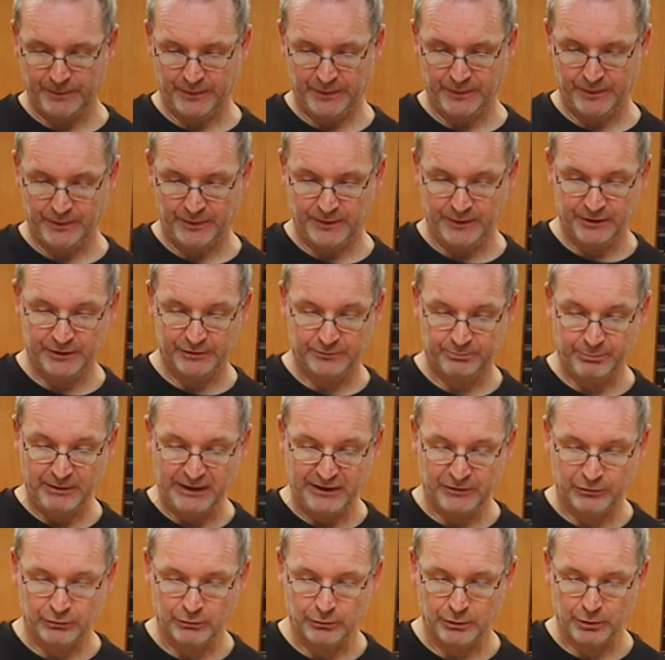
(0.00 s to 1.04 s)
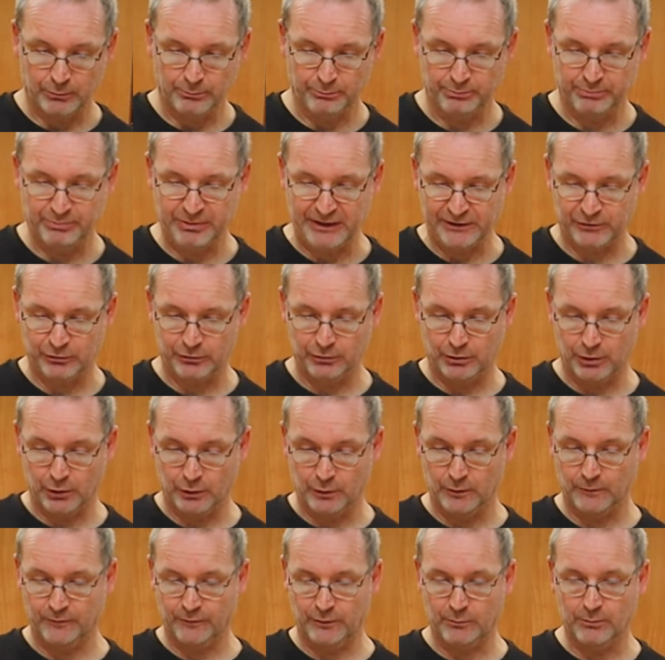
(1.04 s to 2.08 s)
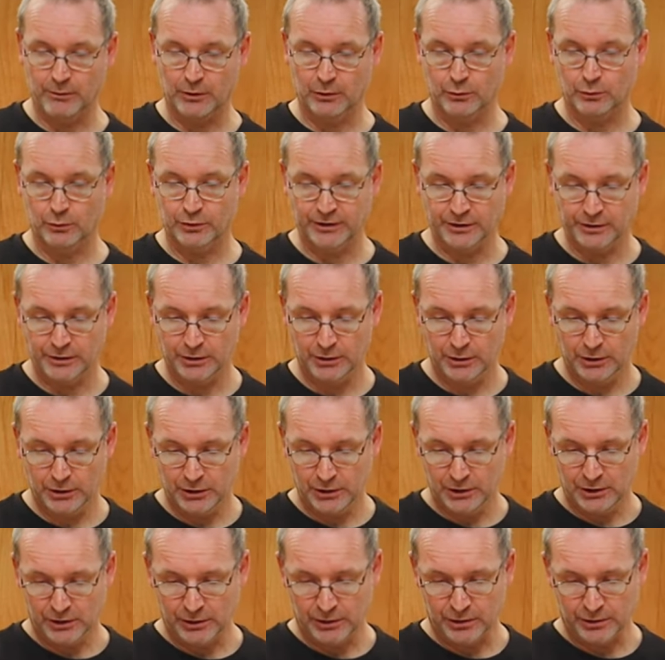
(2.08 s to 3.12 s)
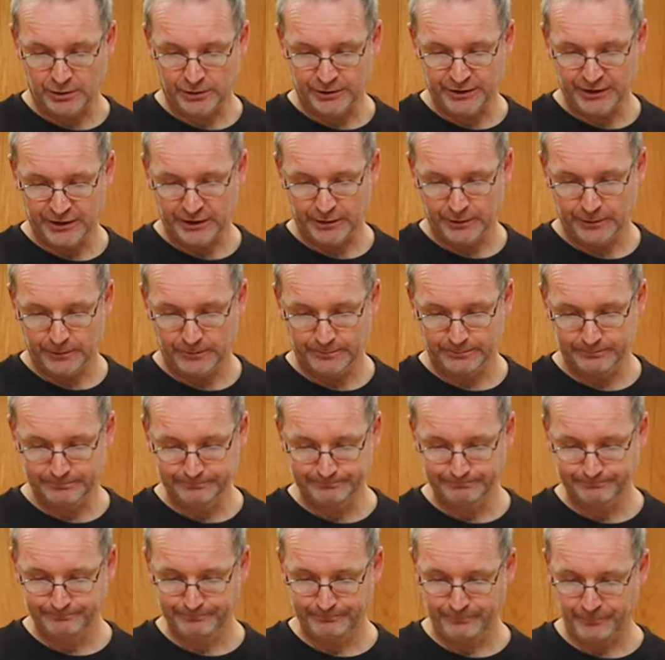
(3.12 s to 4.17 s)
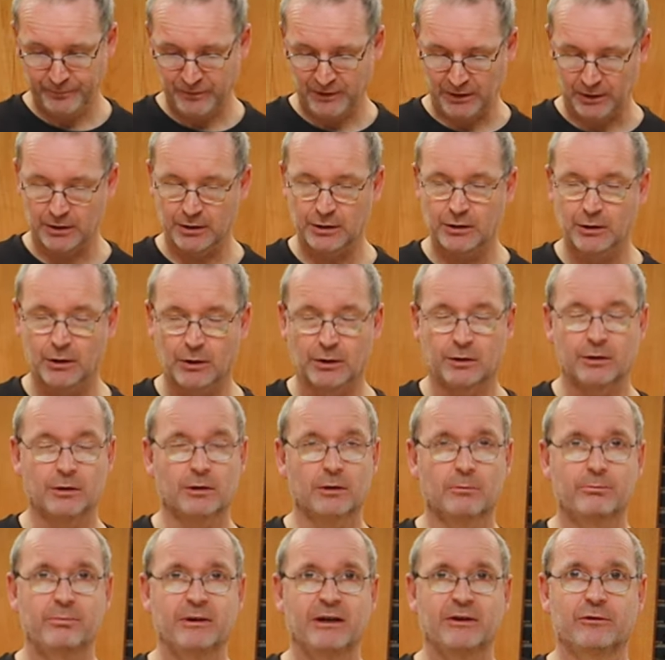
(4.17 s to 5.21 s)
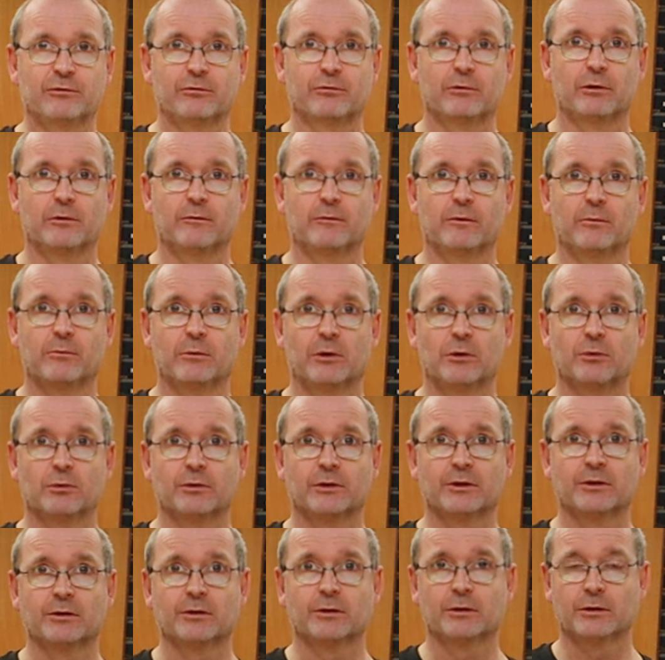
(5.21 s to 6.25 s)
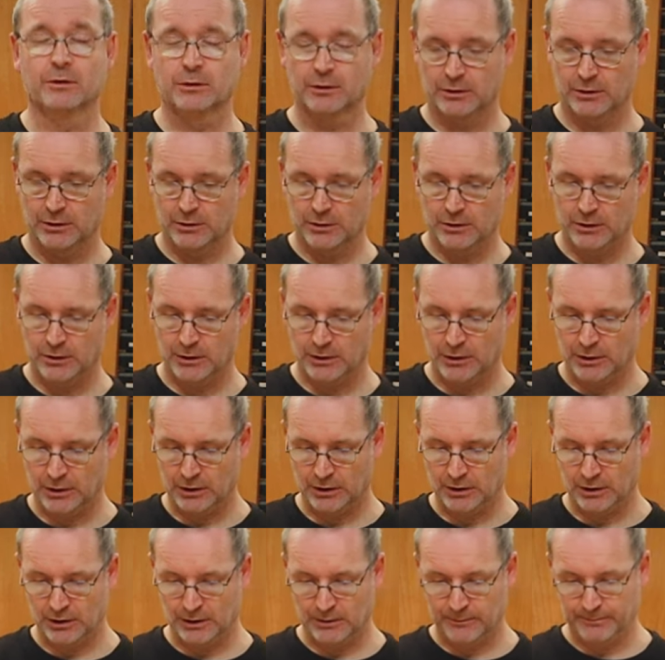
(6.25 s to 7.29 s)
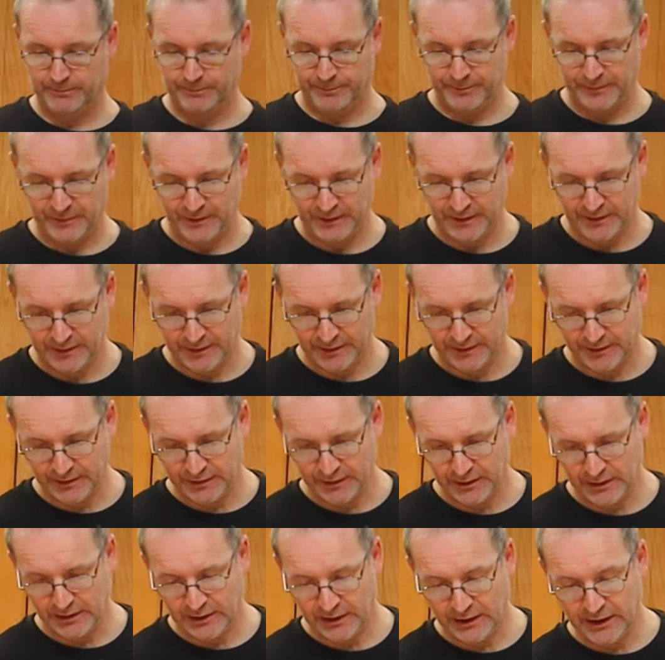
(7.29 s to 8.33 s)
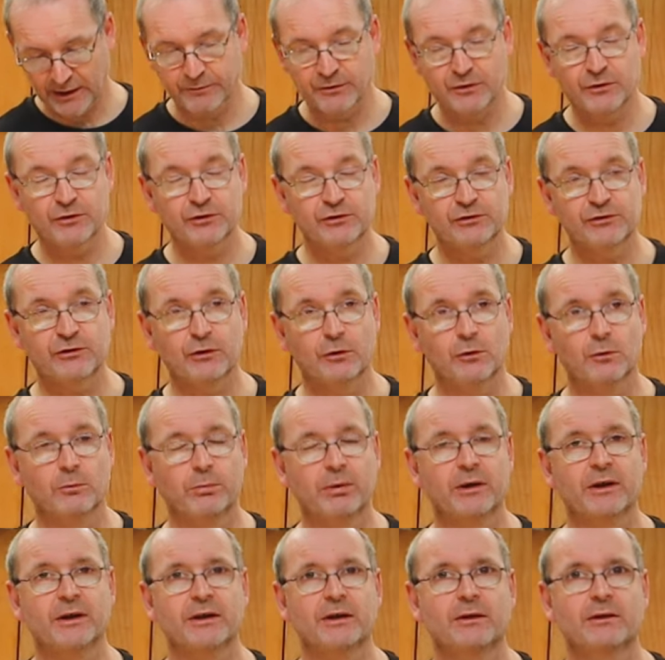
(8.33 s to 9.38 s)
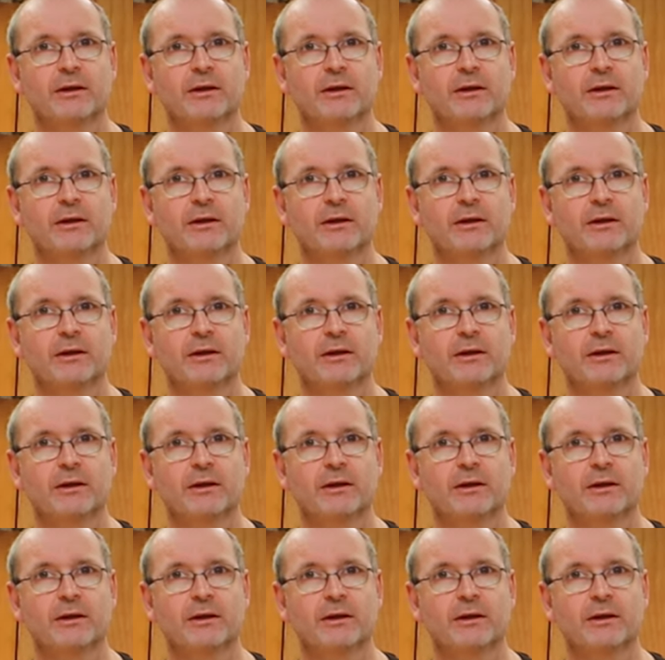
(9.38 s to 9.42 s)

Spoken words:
There's better over molding on here, a lot better over molding. Even the sole plate.